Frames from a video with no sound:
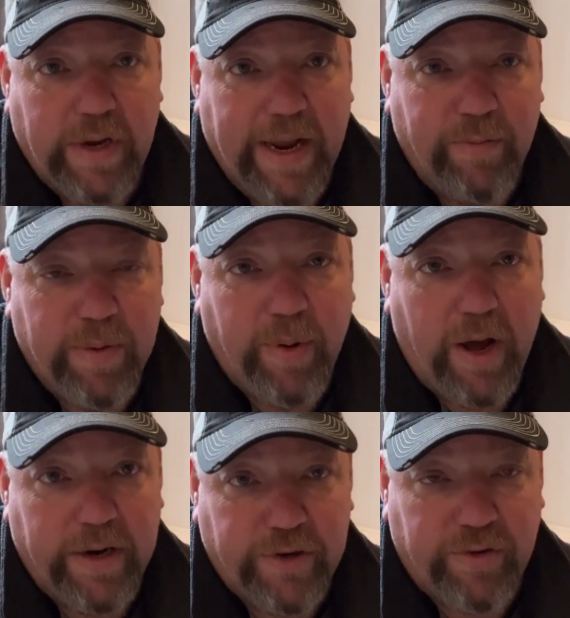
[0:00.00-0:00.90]
and we
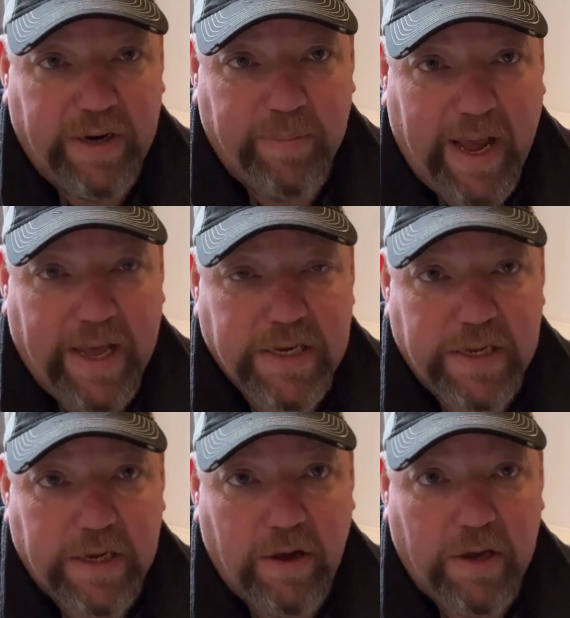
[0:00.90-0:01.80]
bought a train pass
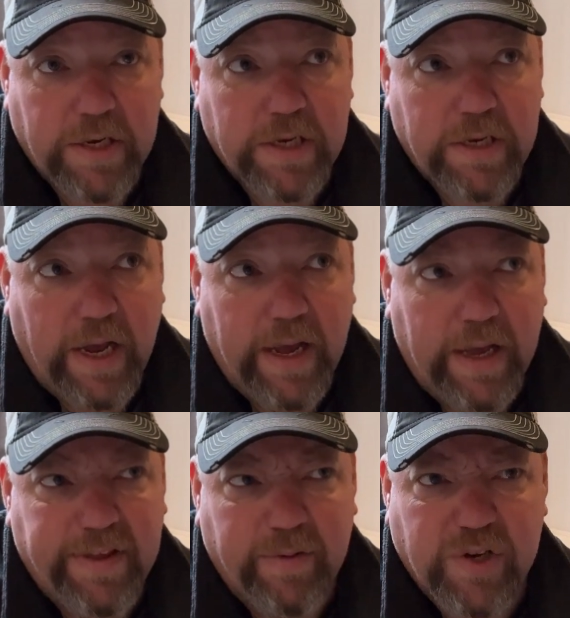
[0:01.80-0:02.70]
that cost, I
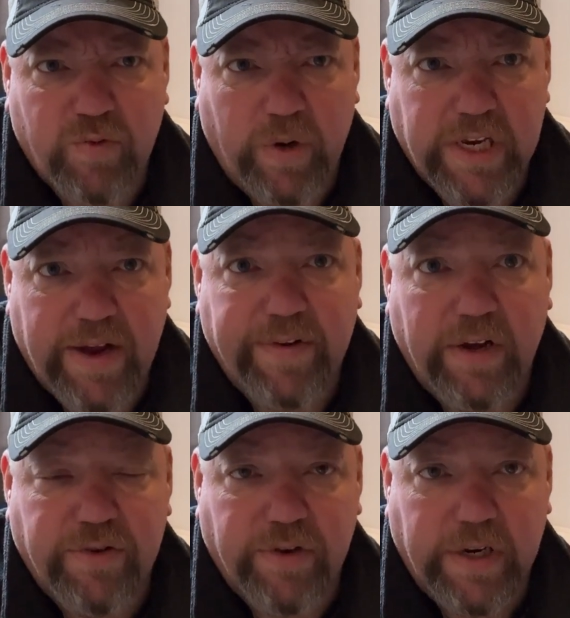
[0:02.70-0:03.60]
think it was
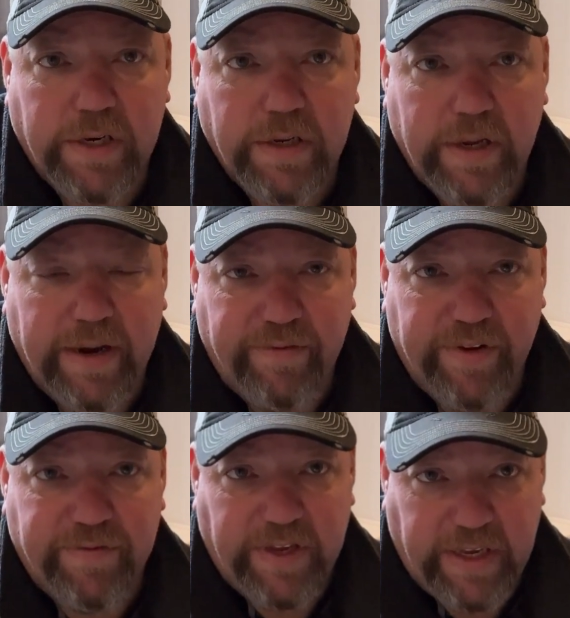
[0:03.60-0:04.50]

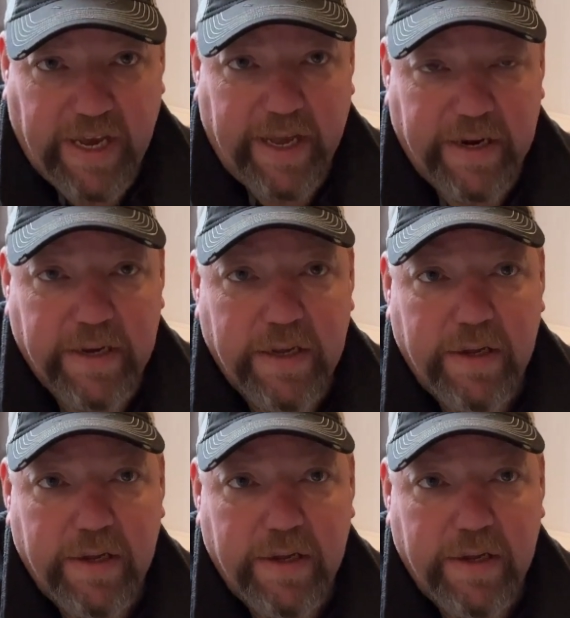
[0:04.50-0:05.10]
2,750 yen,